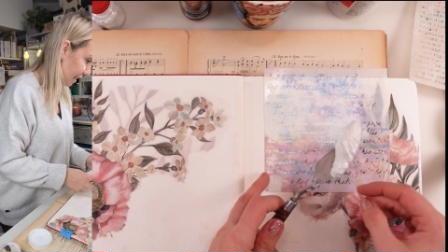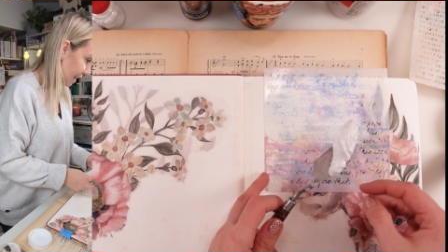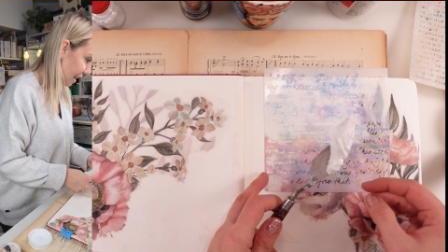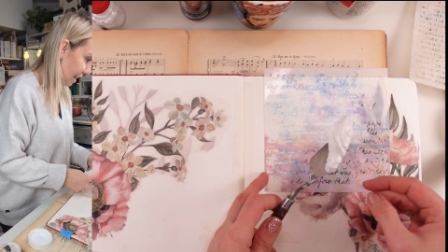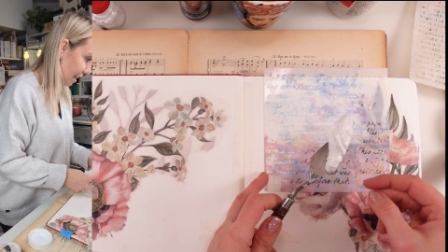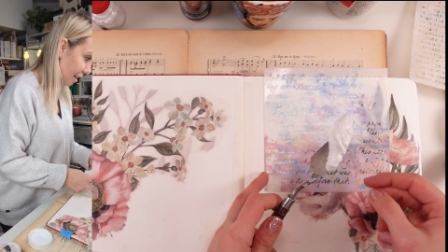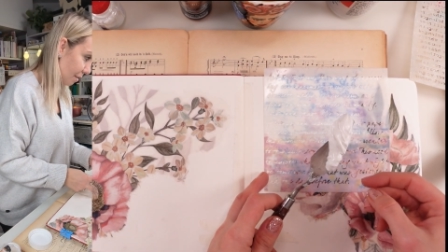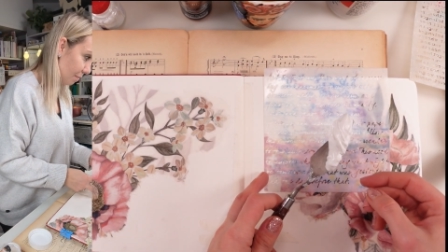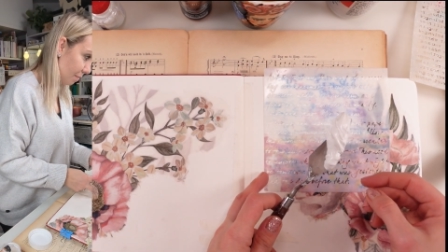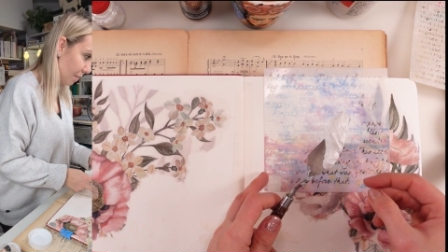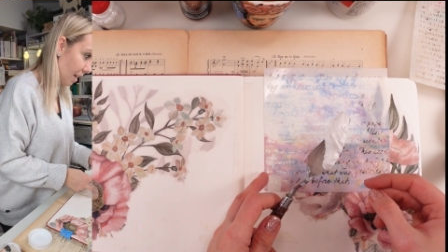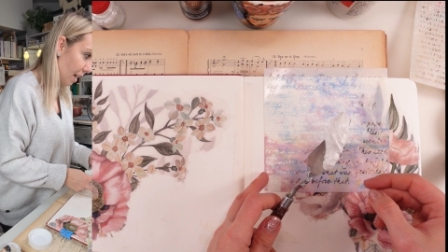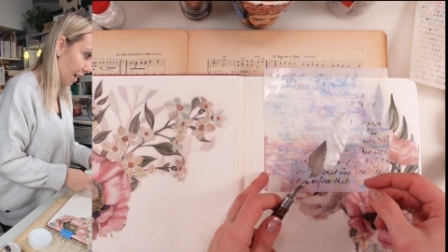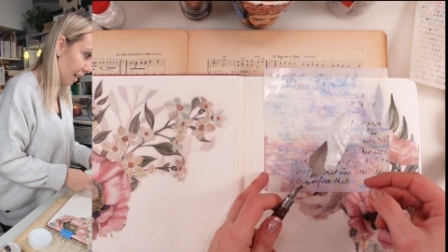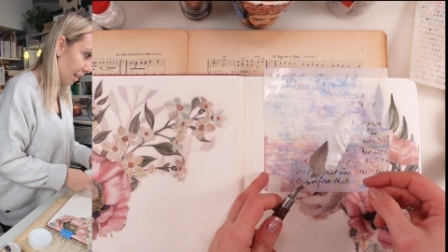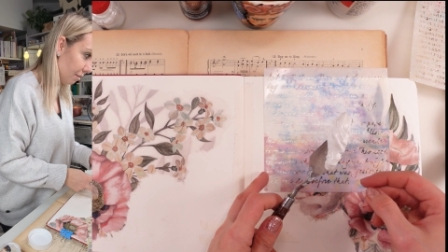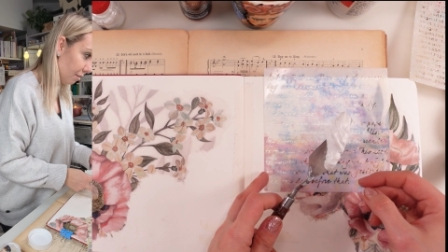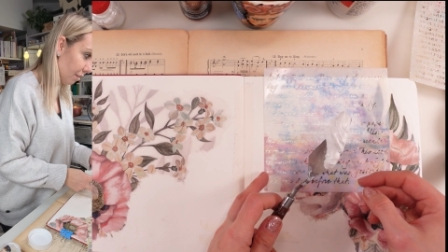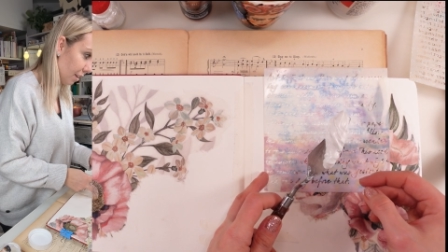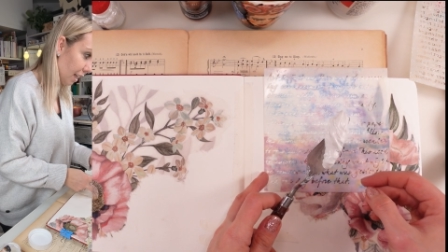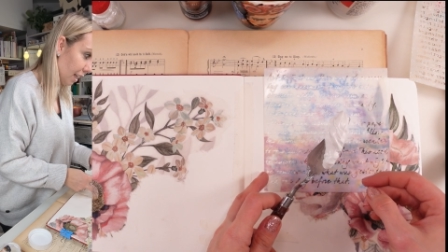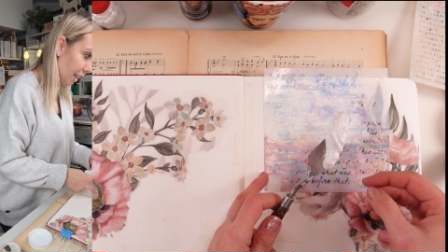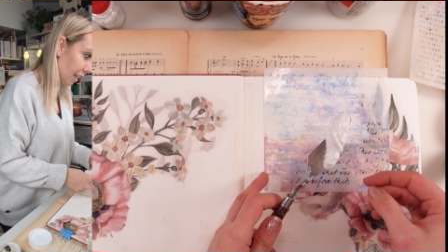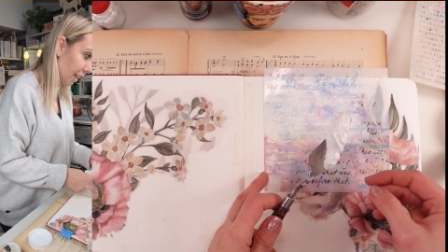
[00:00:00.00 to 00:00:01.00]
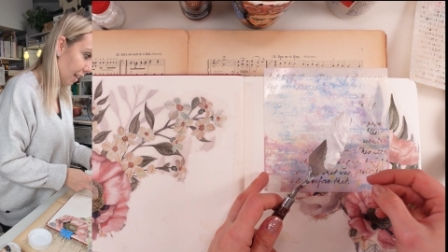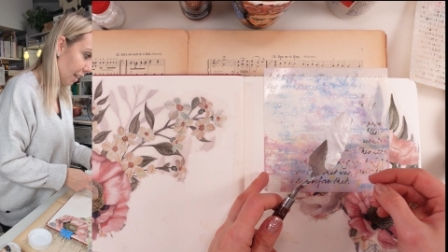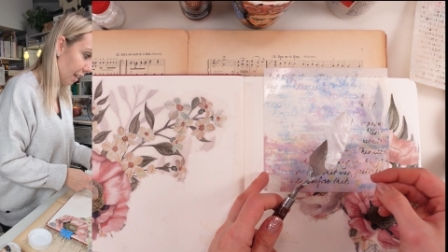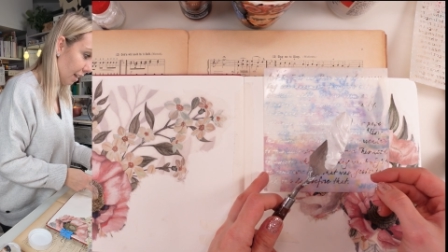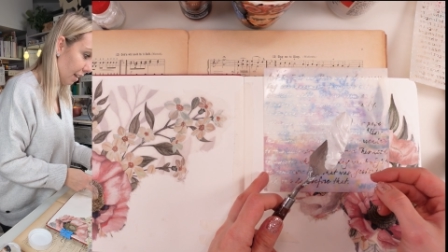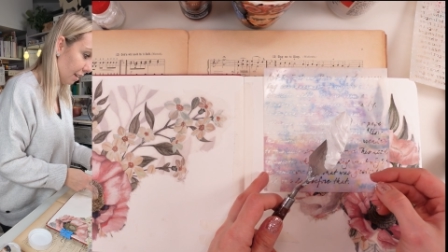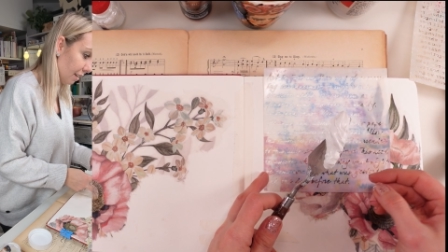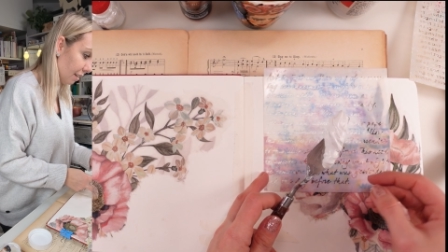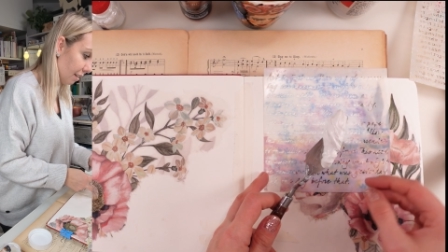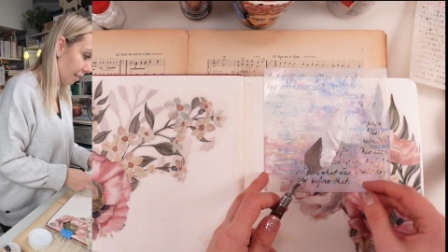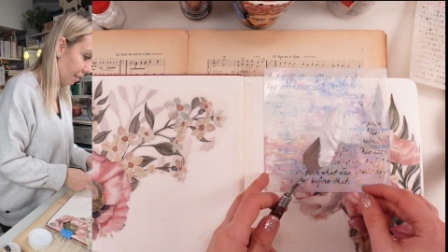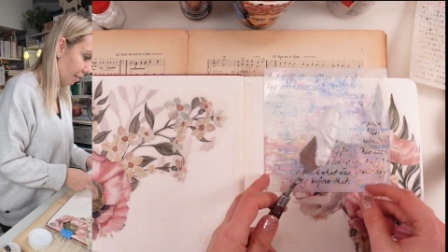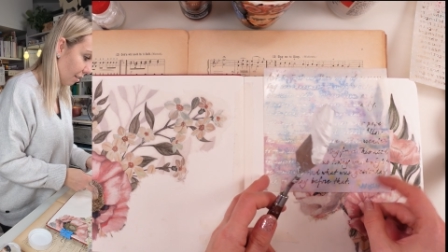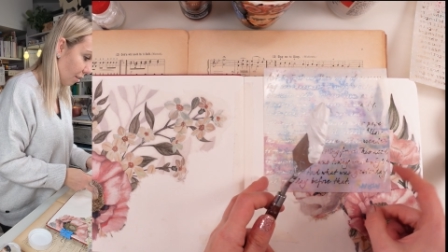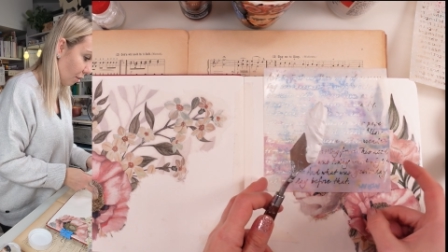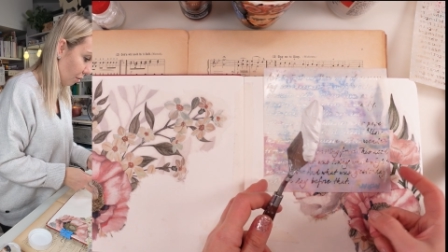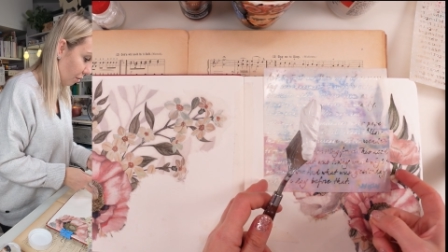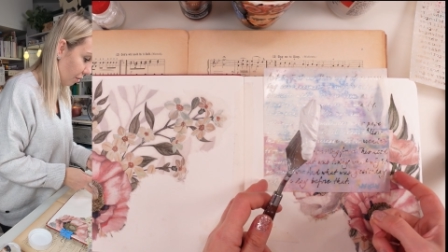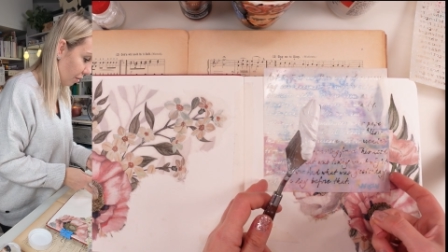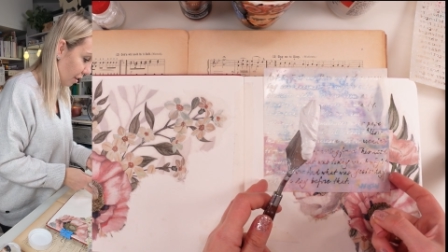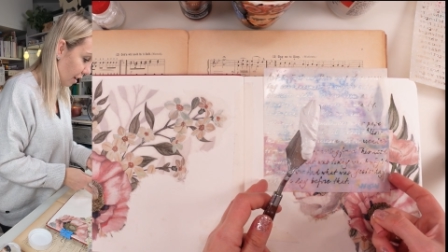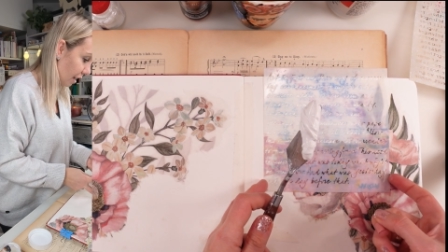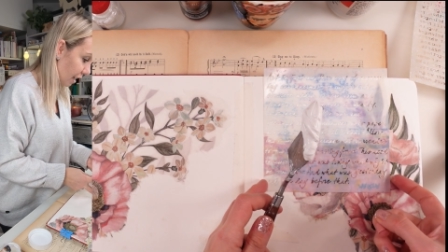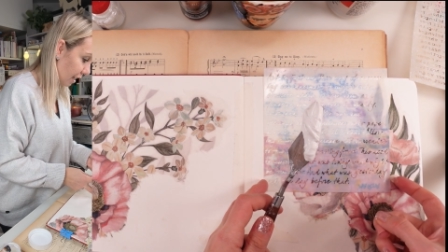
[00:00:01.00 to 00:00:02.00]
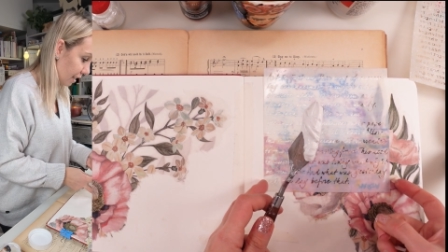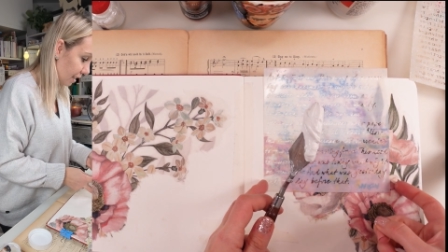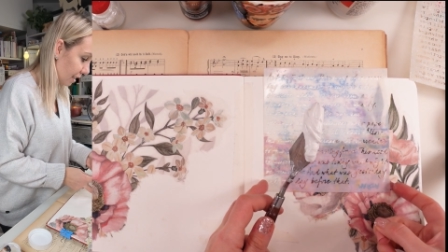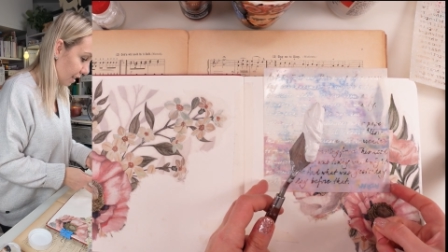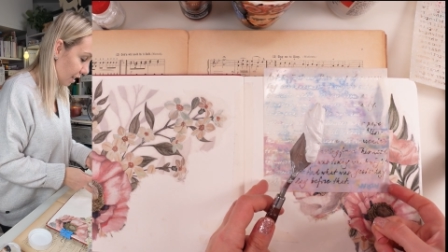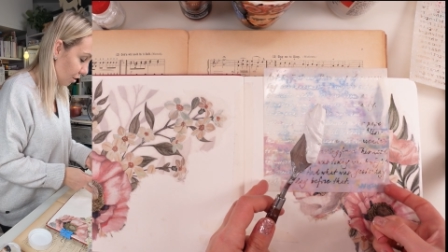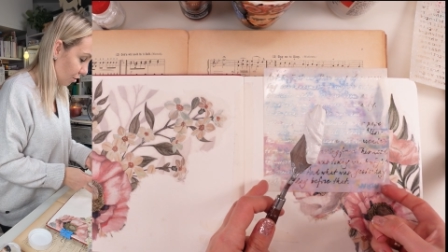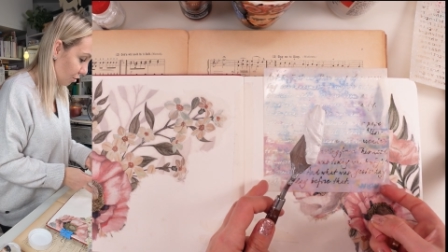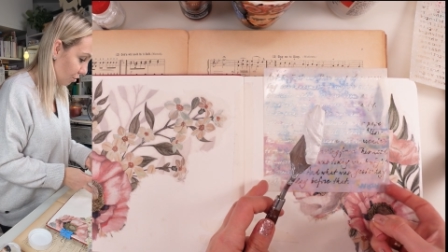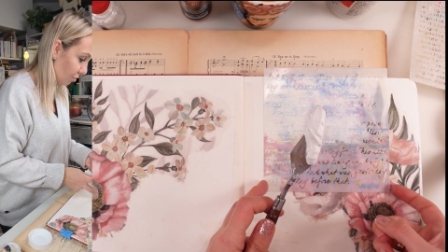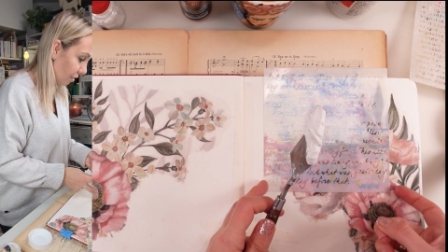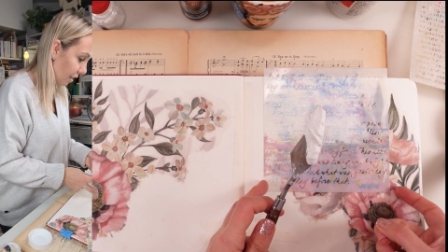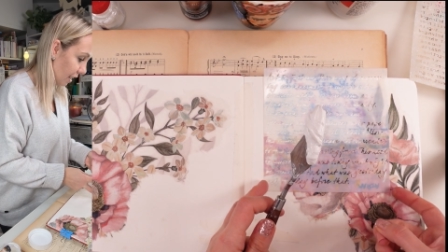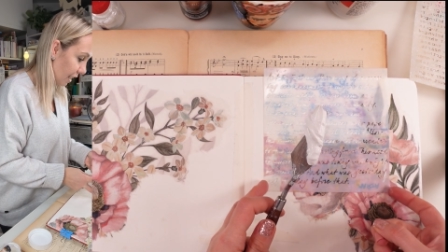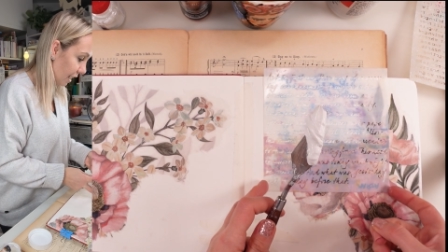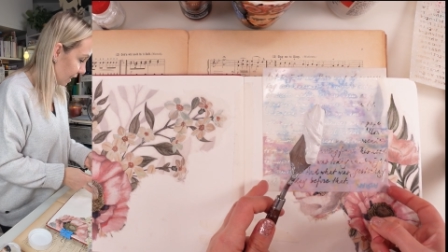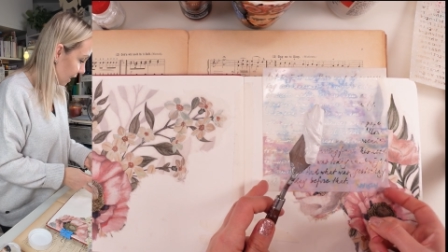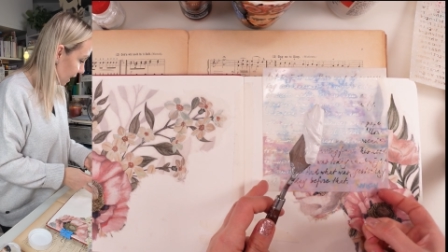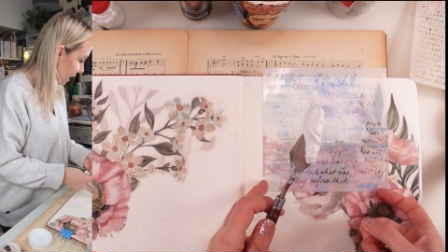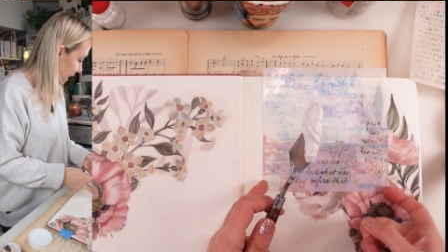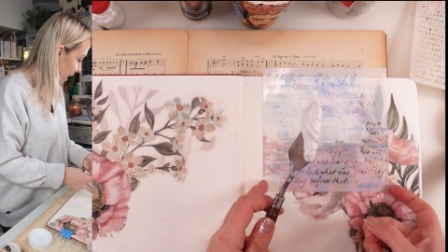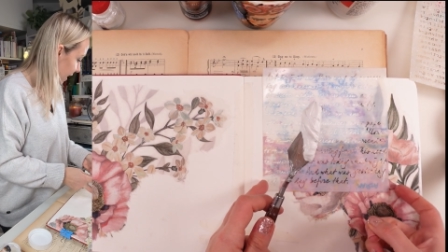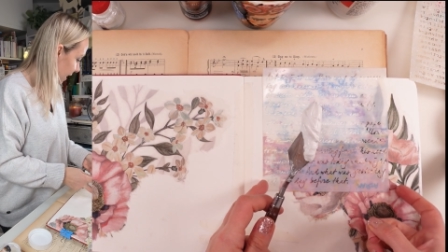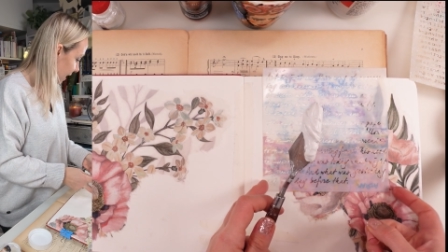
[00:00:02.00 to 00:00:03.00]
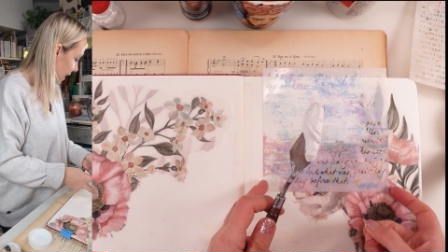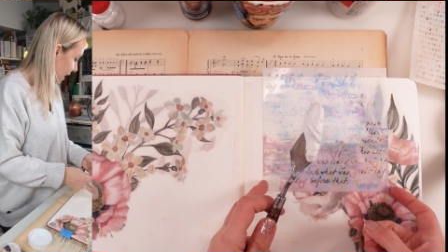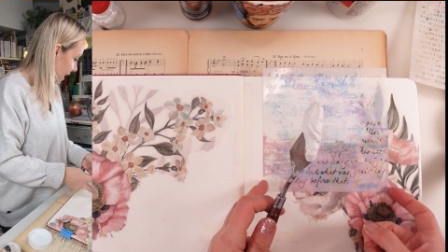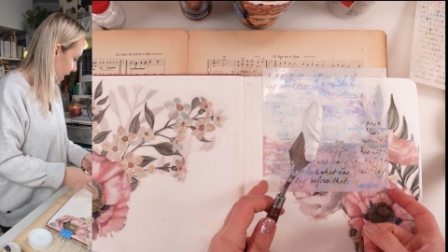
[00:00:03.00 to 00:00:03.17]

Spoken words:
and I'm not really over exaggerating.